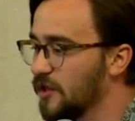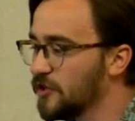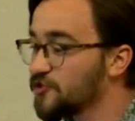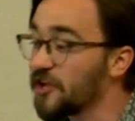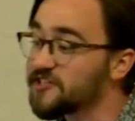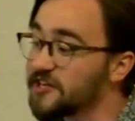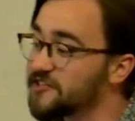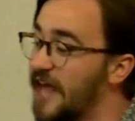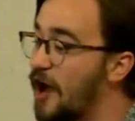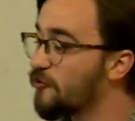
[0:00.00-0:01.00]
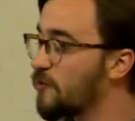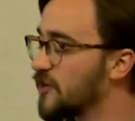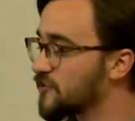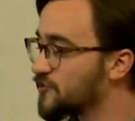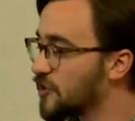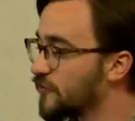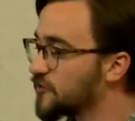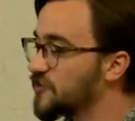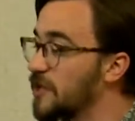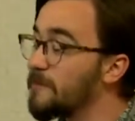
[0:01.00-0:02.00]
So like I said, it's an out-of-process
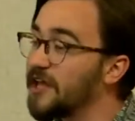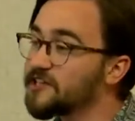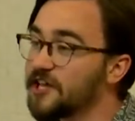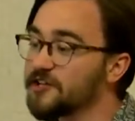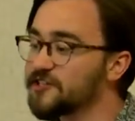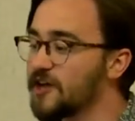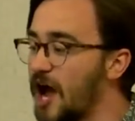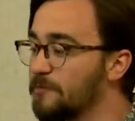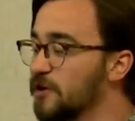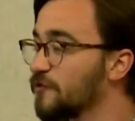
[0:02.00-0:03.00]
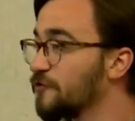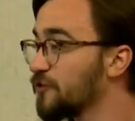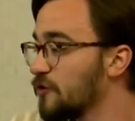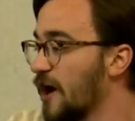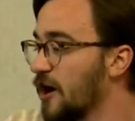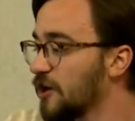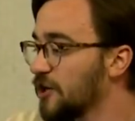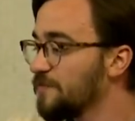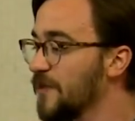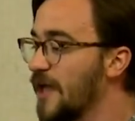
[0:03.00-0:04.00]
service. It maintains a copy of your view hierarchy,
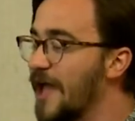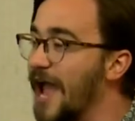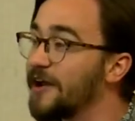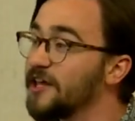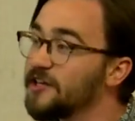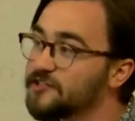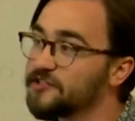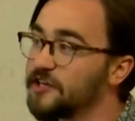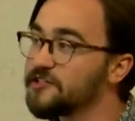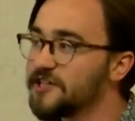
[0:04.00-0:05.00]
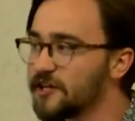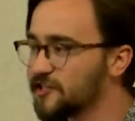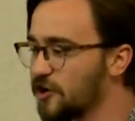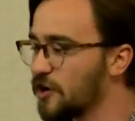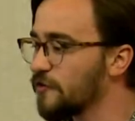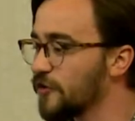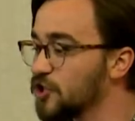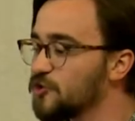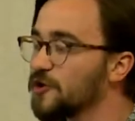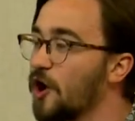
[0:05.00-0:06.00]
and it takes care of
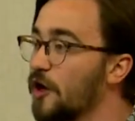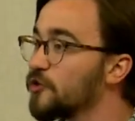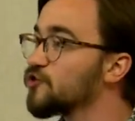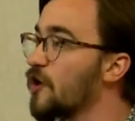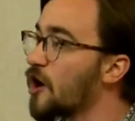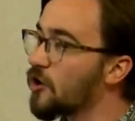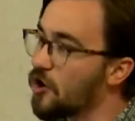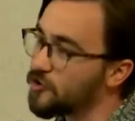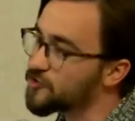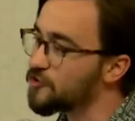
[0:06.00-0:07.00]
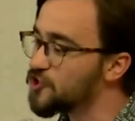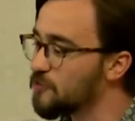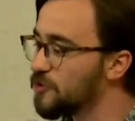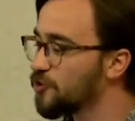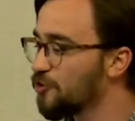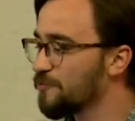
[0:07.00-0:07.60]
issuing all the draw calls to the GPU.